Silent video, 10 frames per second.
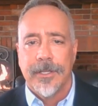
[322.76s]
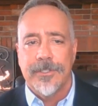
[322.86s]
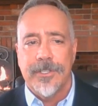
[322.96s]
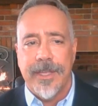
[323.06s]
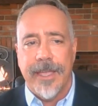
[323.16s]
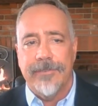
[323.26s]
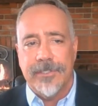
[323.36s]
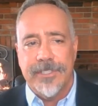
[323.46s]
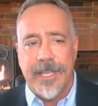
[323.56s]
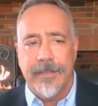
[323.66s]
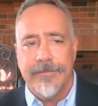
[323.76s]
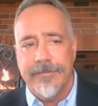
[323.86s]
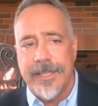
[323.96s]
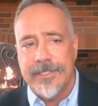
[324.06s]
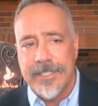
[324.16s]
So you have
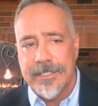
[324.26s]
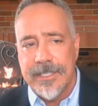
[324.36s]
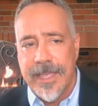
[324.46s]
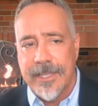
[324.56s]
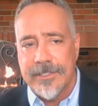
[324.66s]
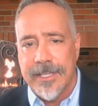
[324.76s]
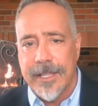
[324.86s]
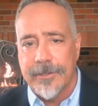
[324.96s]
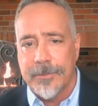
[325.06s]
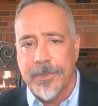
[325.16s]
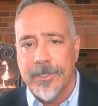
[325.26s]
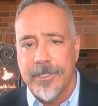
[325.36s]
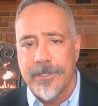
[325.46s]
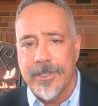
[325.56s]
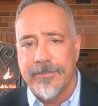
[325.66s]
yourself at $60,000 per
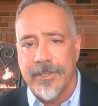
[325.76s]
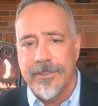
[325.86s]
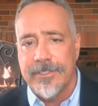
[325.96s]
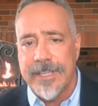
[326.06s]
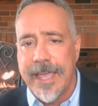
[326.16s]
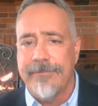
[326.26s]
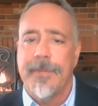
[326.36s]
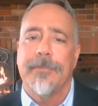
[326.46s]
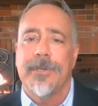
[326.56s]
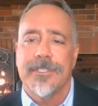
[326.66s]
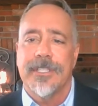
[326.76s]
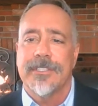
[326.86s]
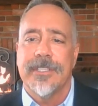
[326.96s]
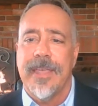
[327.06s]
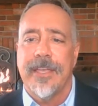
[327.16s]
year, you have another staff member at
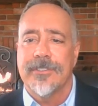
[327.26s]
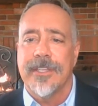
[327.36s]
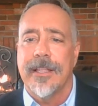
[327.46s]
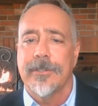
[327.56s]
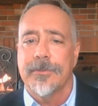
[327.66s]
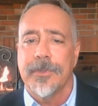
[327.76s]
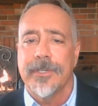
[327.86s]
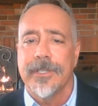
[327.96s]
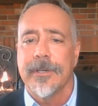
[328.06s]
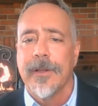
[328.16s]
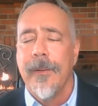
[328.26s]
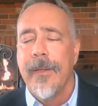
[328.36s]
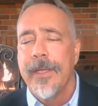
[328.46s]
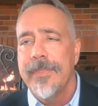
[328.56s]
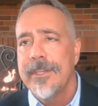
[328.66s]
$60,000 per year,
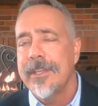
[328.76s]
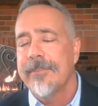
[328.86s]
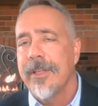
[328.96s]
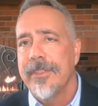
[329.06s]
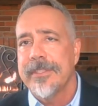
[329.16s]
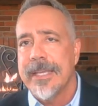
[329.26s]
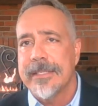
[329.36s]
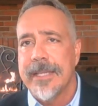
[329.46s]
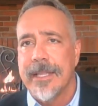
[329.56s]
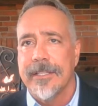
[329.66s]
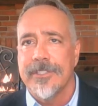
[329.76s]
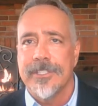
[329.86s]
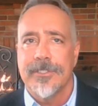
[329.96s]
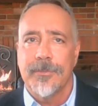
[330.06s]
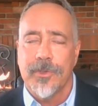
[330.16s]
and then you have all the
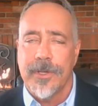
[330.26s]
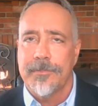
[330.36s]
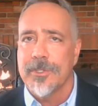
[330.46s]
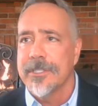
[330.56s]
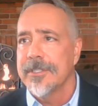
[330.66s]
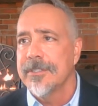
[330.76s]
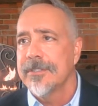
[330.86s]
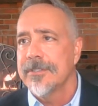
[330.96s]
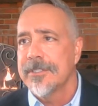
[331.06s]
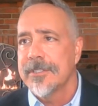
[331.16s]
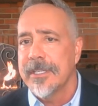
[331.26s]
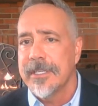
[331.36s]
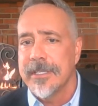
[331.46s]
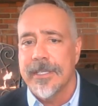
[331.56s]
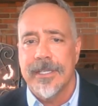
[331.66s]
technology, subscriptions,
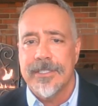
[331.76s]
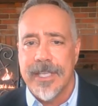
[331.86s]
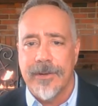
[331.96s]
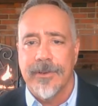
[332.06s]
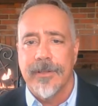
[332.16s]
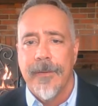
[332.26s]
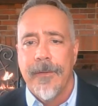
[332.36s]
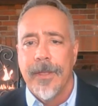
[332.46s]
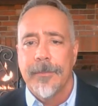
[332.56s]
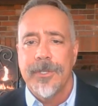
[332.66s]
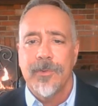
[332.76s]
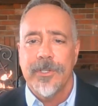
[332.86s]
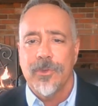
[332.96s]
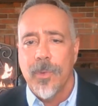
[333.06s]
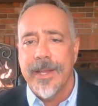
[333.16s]
etc.,
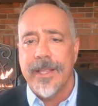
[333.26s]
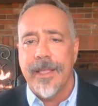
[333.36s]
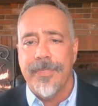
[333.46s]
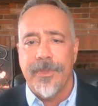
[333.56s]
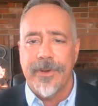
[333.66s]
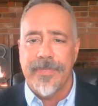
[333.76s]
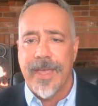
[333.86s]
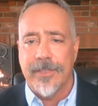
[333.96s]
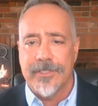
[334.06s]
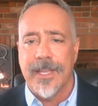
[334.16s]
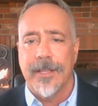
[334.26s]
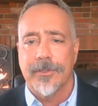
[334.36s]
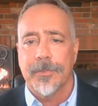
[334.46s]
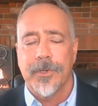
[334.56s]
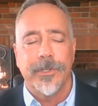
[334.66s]
between $20,000 and
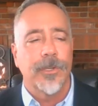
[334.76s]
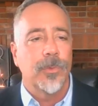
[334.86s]
$30,000 per year.